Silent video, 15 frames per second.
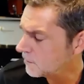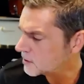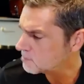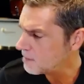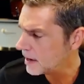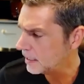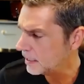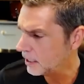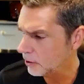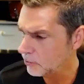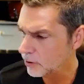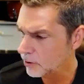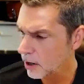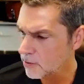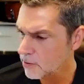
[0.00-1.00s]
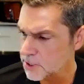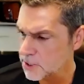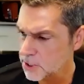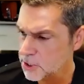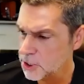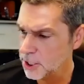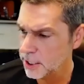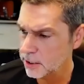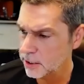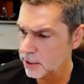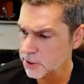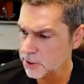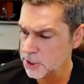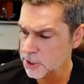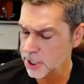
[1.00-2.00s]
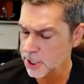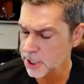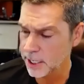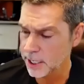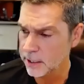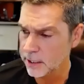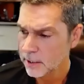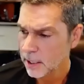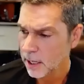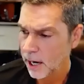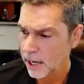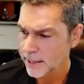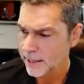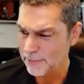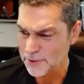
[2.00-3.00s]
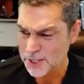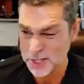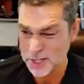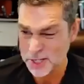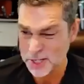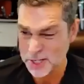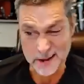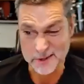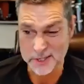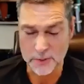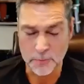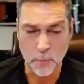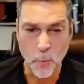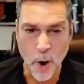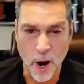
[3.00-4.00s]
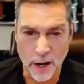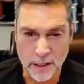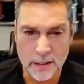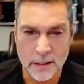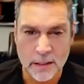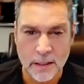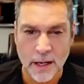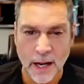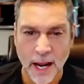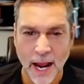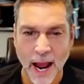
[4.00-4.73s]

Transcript: met you when I was at GLG, that was 2001,